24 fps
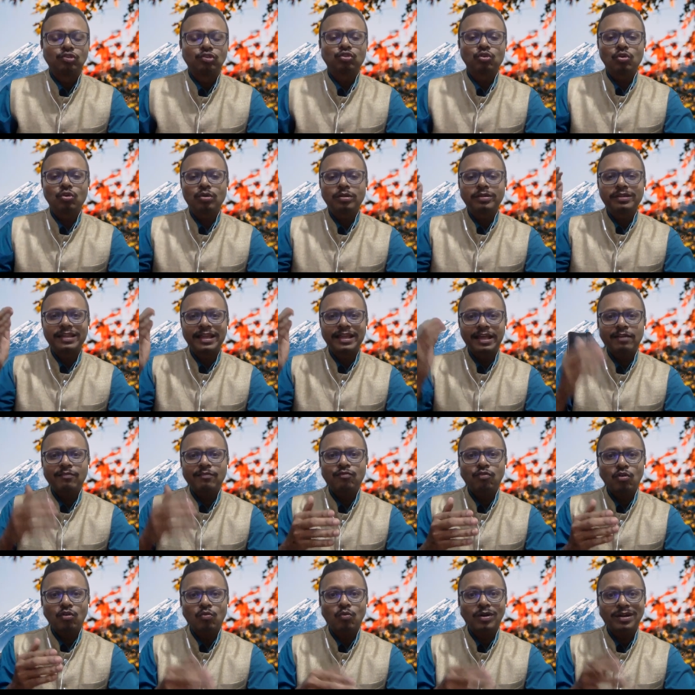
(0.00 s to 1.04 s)
So
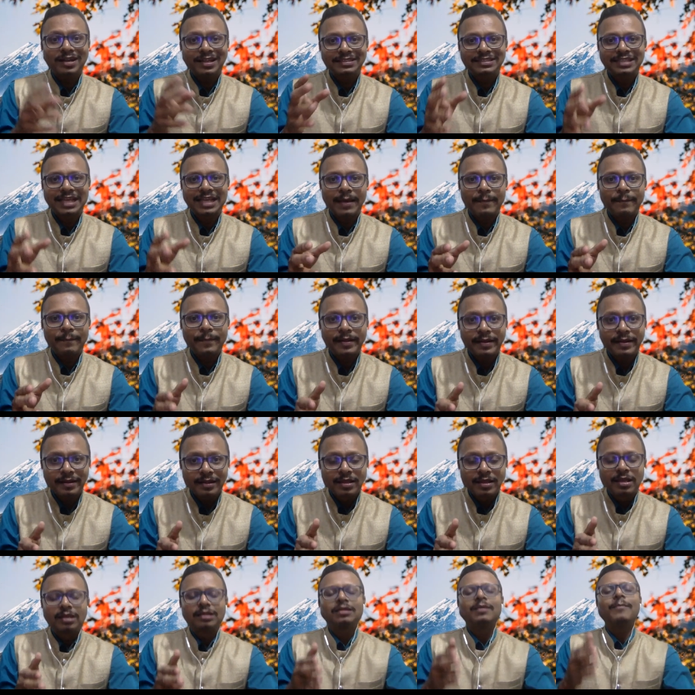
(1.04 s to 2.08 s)
therefore, what has
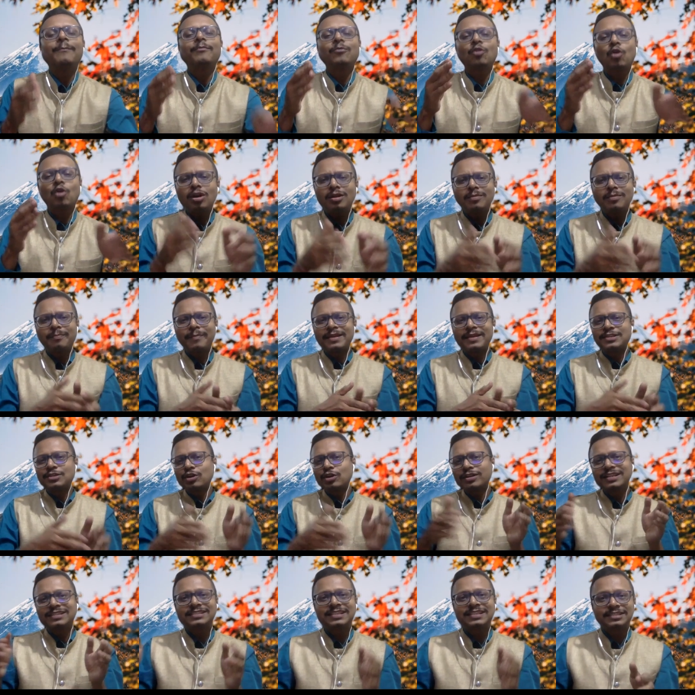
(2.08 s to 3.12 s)
happened, the not
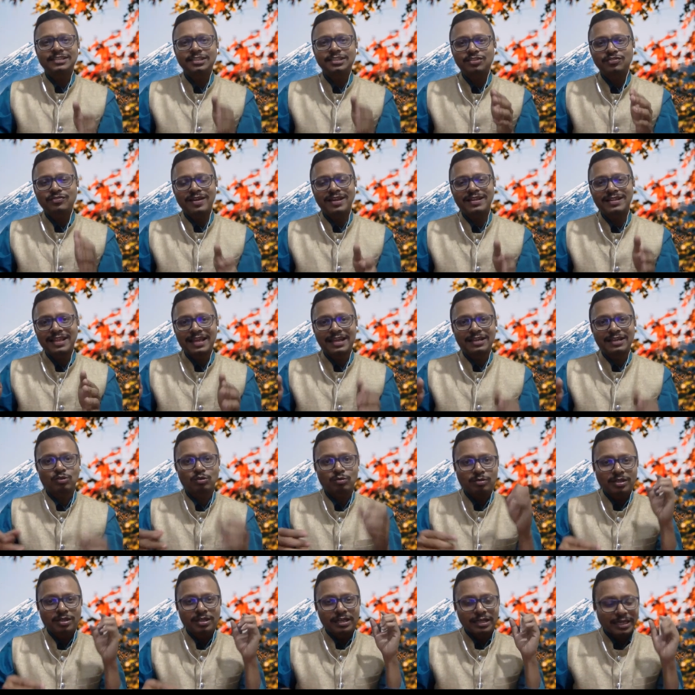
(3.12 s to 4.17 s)
majority changes were there.
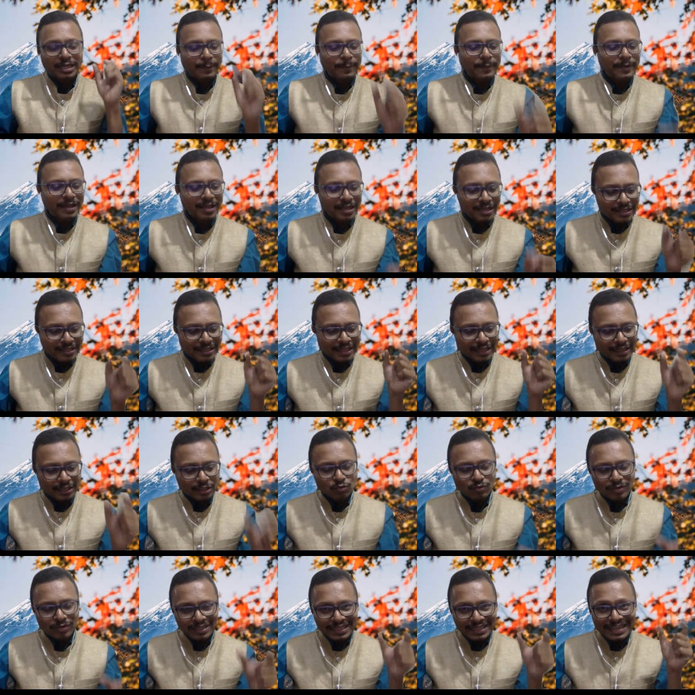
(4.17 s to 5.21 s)
So typically that
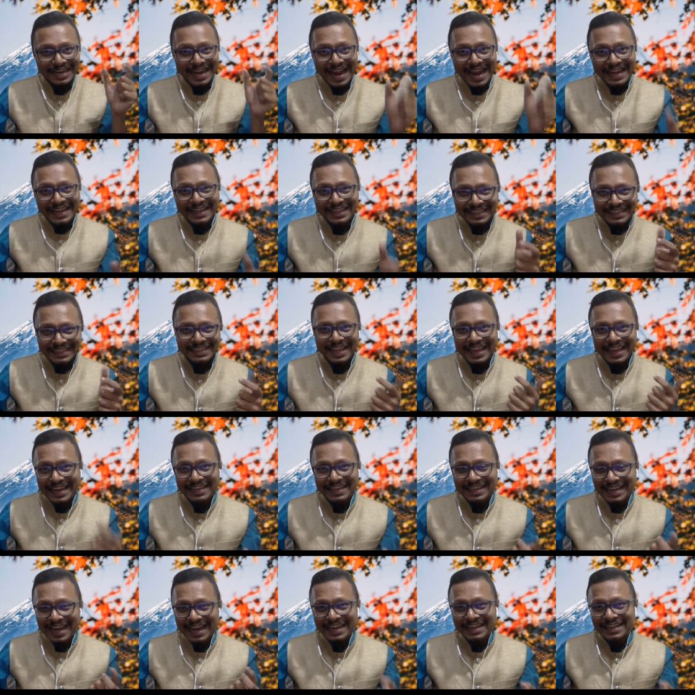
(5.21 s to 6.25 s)
is where the
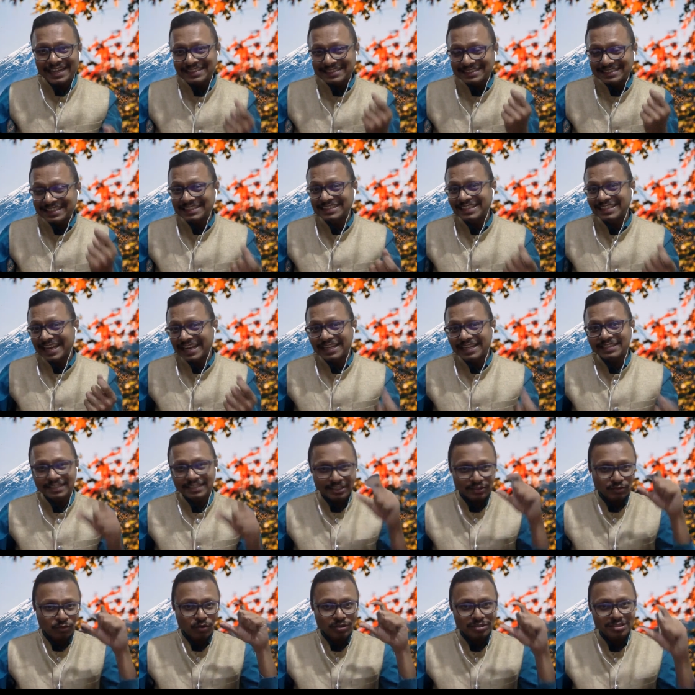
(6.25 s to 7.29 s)
98, 96,
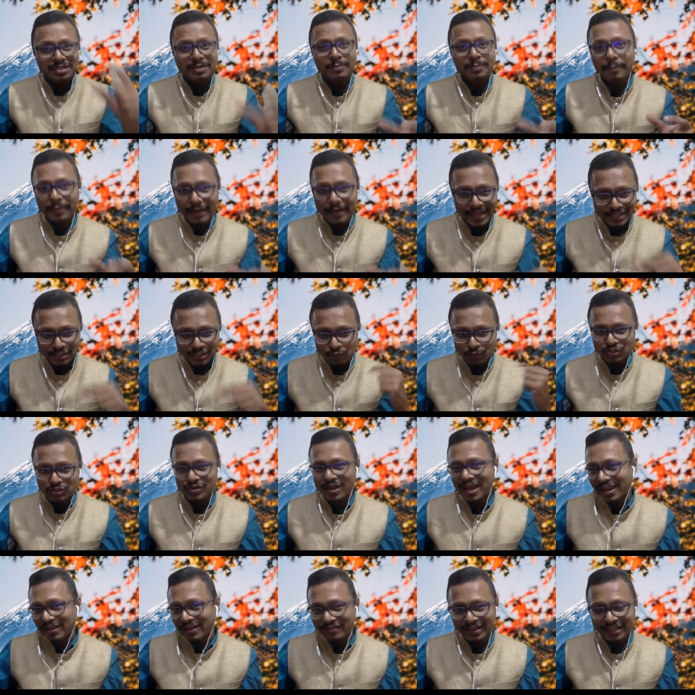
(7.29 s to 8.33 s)
86 was the base which
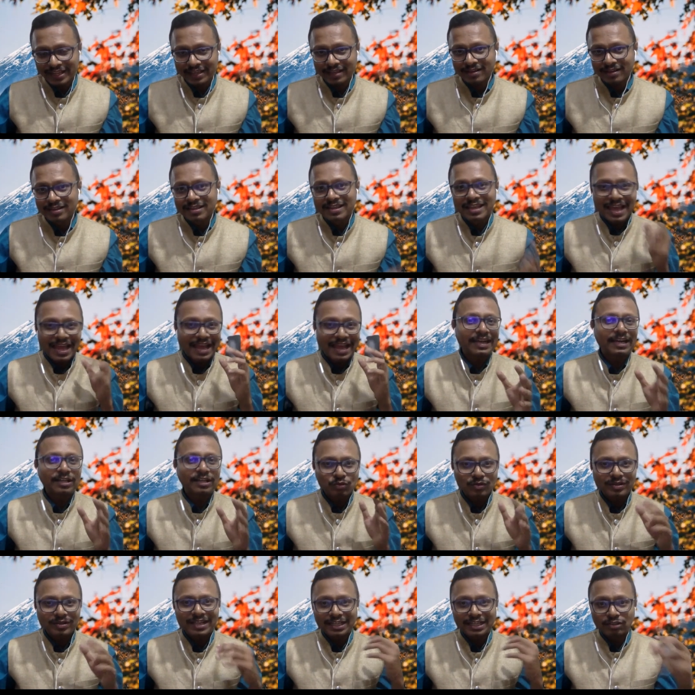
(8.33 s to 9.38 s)
I have taken. And that
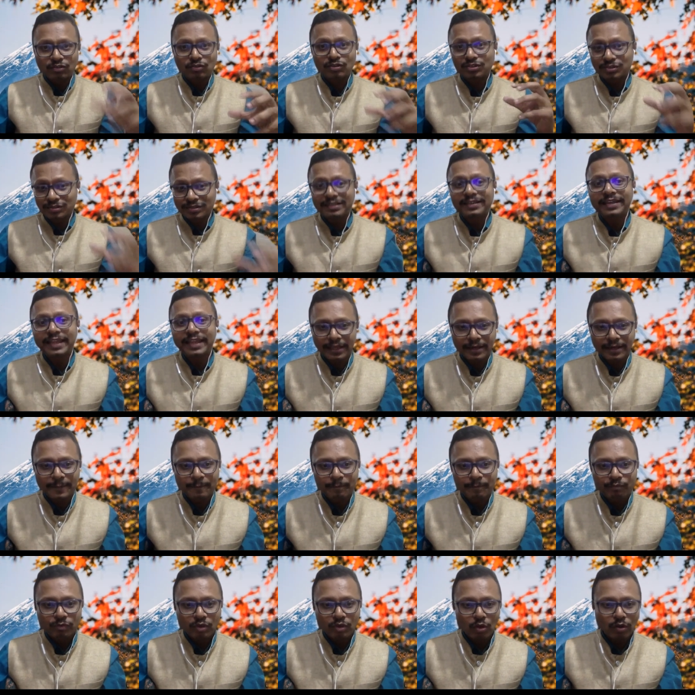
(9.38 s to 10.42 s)
is why that was taken.
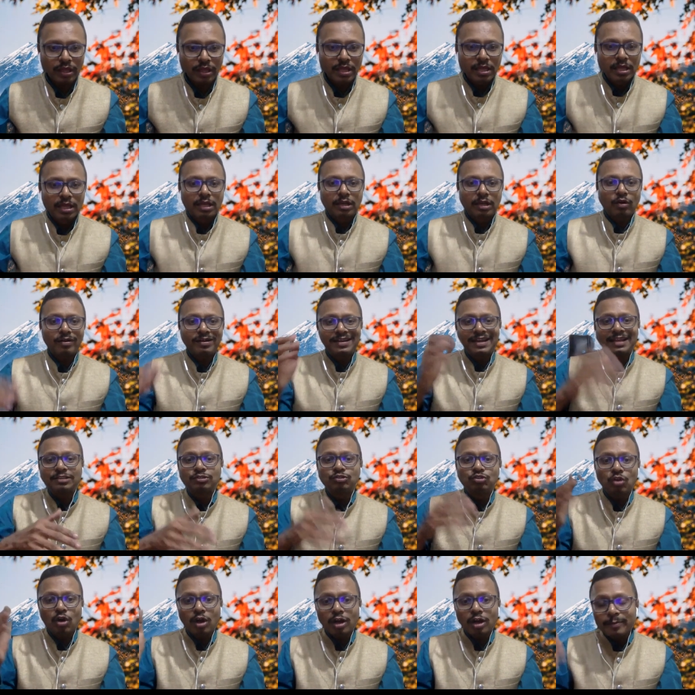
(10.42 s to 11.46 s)
Okay. Now it
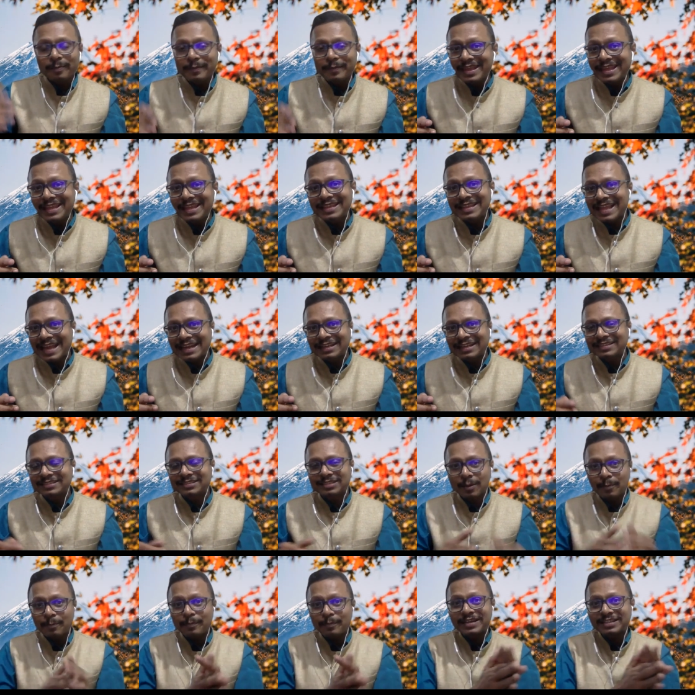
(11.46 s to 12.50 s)
does not mean that
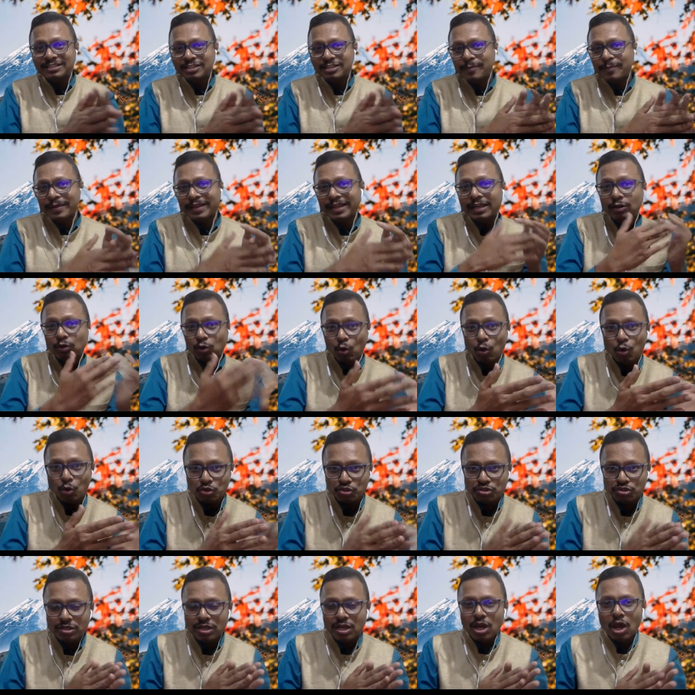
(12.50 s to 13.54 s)
these companies have become
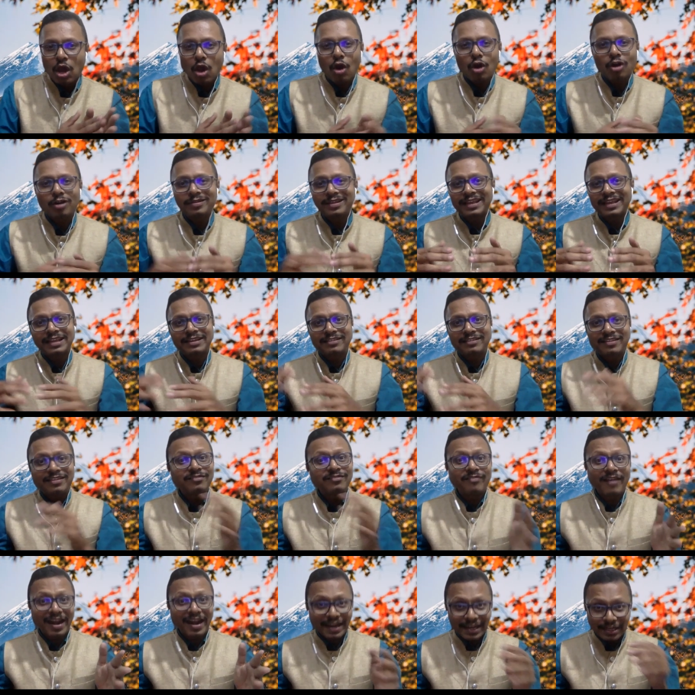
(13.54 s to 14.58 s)
ghost or they can
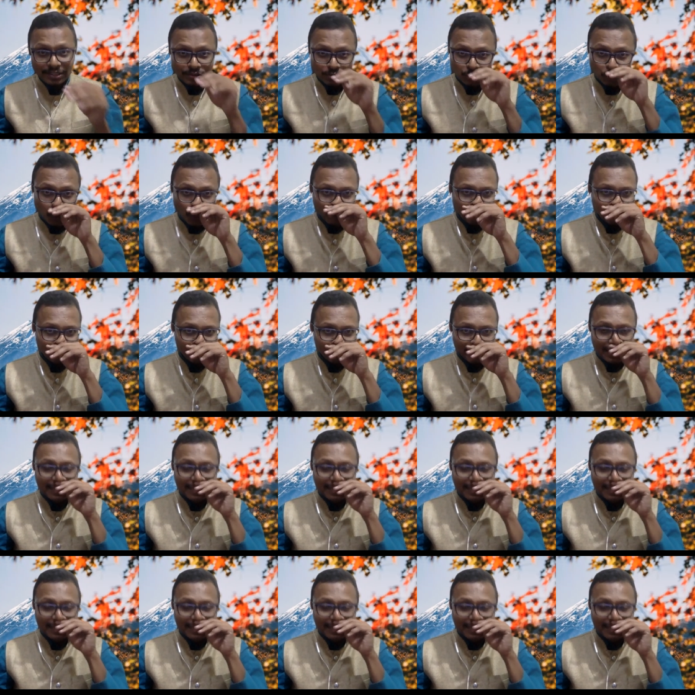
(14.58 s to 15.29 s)
then vanish. No.